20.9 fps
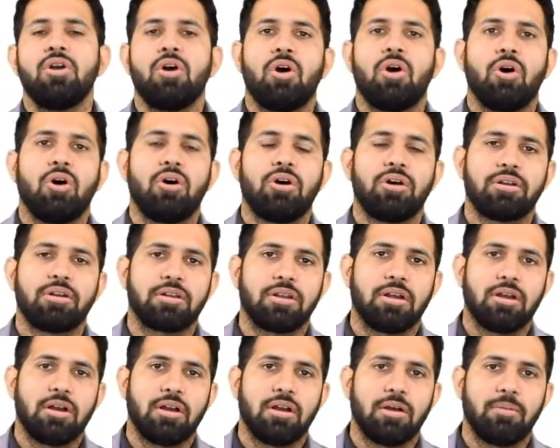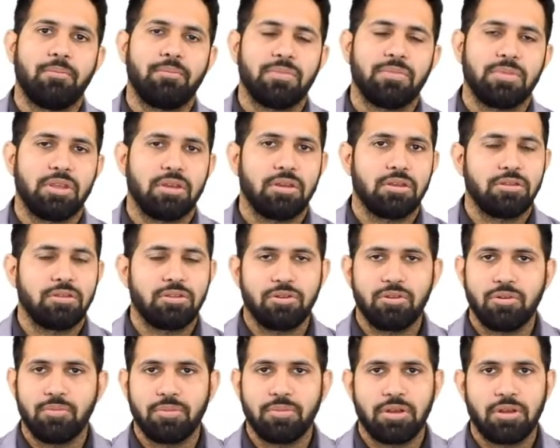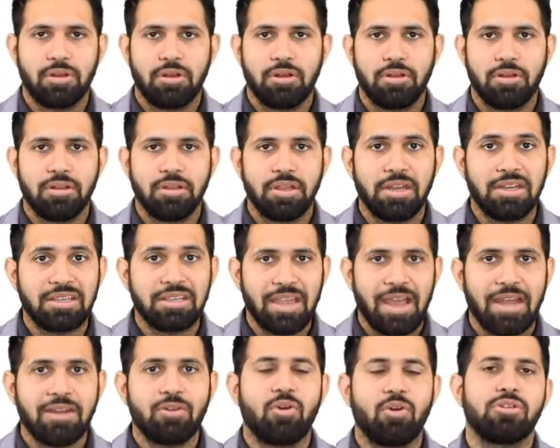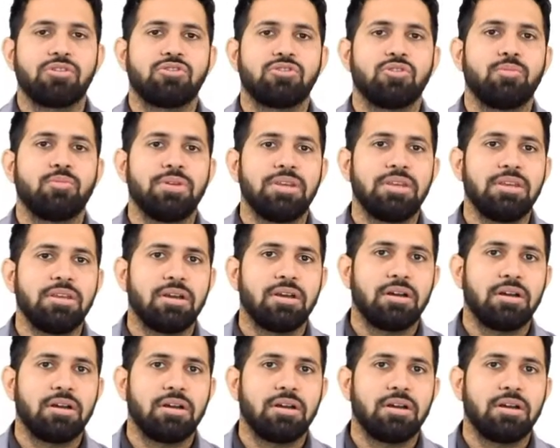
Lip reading: or it can also be